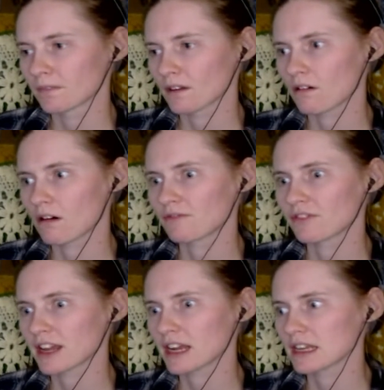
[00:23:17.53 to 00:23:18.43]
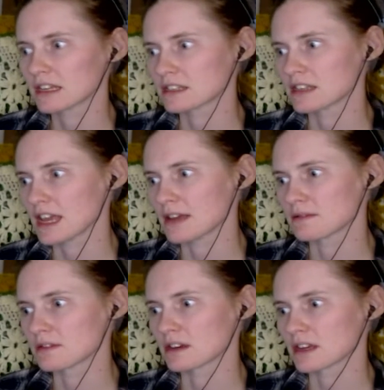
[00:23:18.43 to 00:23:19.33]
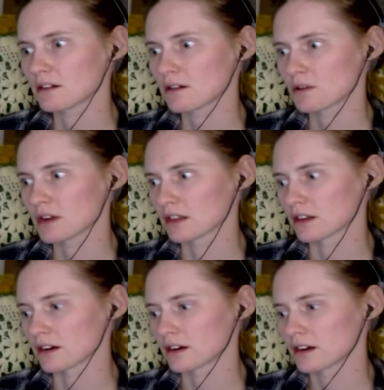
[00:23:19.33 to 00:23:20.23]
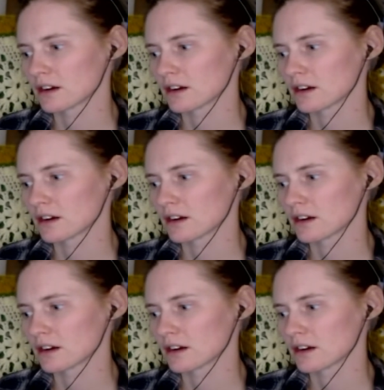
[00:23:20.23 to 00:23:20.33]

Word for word: oh, I'm forgetting his name, the hero killer.